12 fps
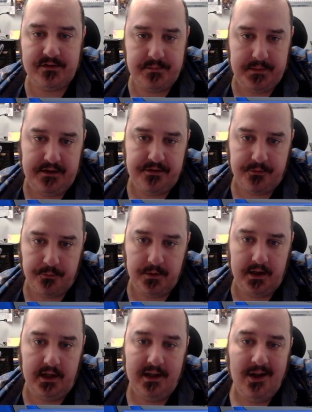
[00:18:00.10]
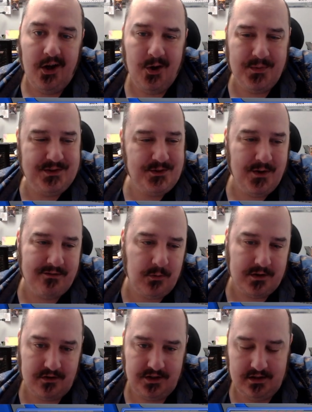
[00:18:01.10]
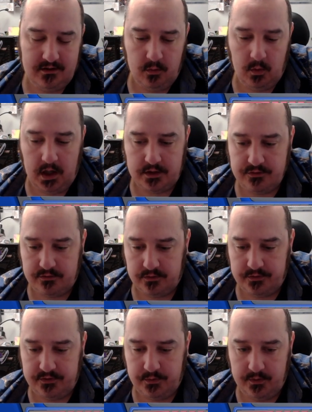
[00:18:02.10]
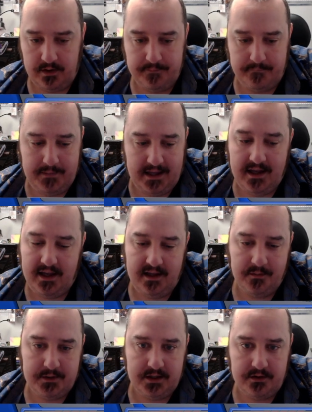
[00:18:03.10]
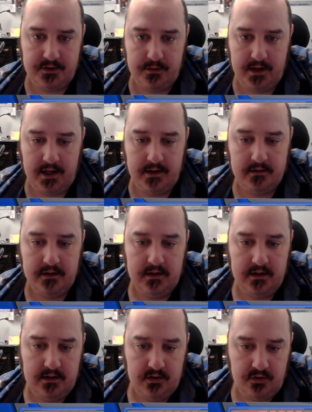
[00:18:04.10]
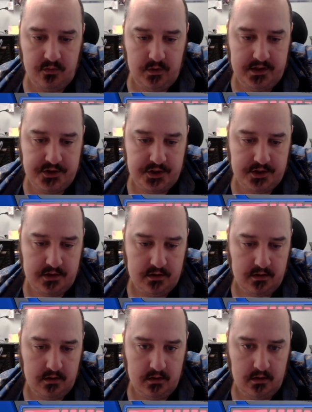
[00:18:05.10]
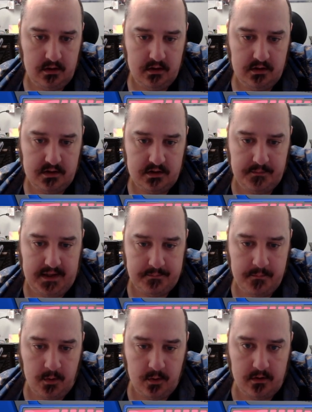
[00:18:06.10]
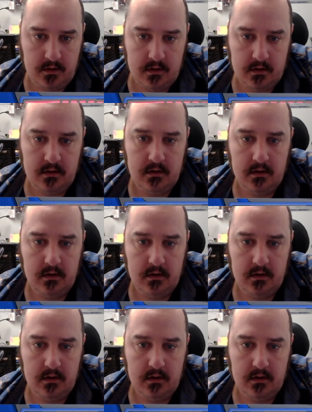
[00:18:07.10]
to be 3. Oh, they do have 1 on Kilowattrel, so I am going to do that. Switch to Magmortar,